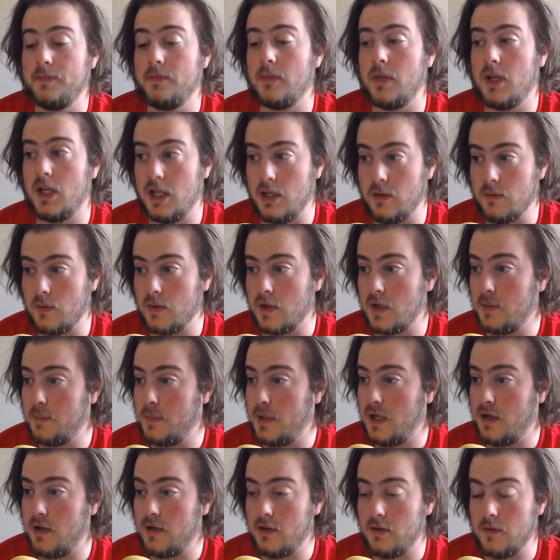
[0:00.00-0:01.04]
Anyway, we're gonna
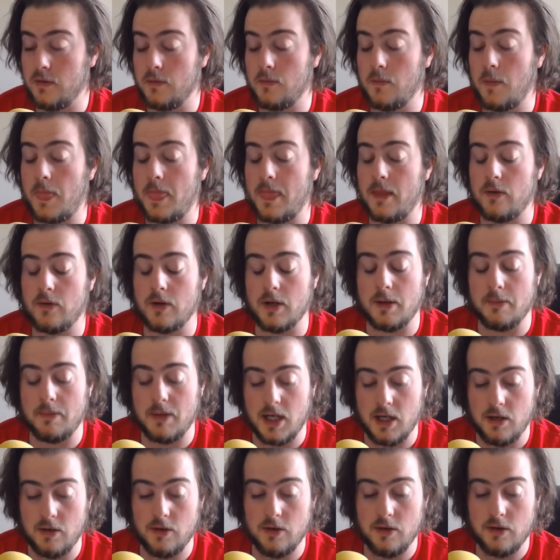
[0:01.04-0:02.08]
power
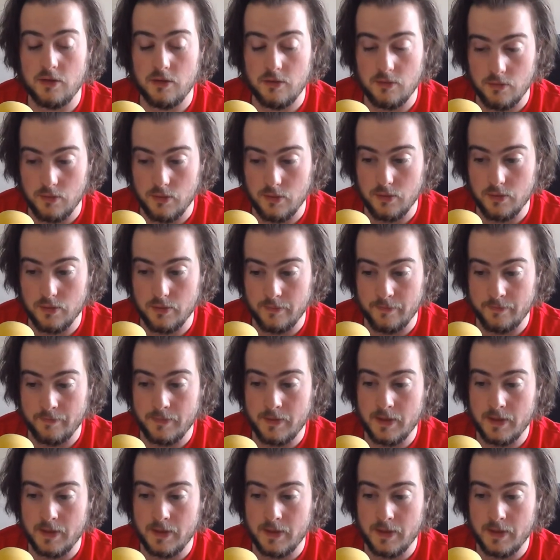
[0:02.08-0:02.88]
through,